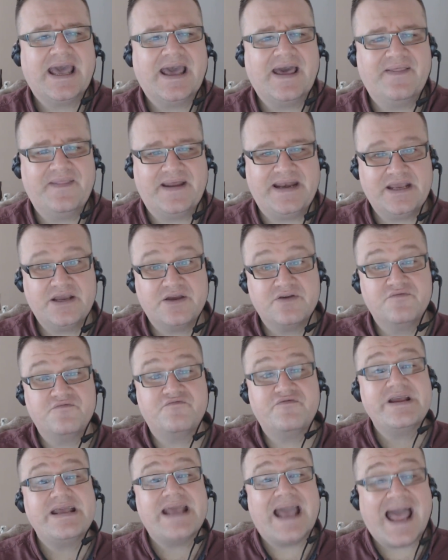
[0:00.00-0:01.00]
and then it
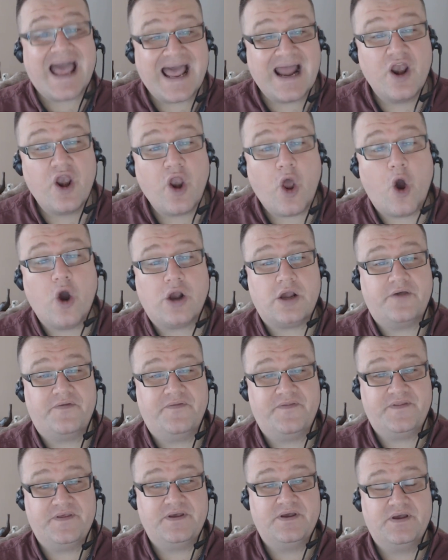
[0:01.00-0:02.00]
can re-lock
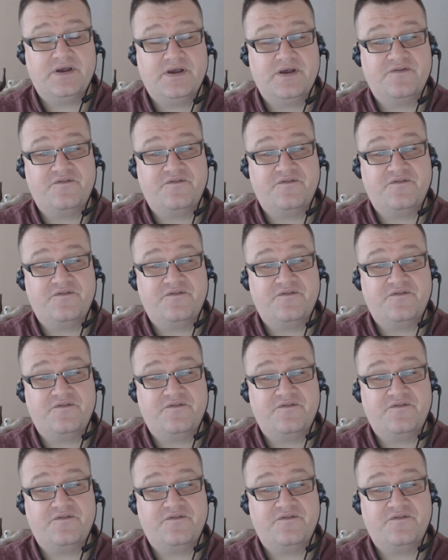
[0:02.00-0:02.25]
the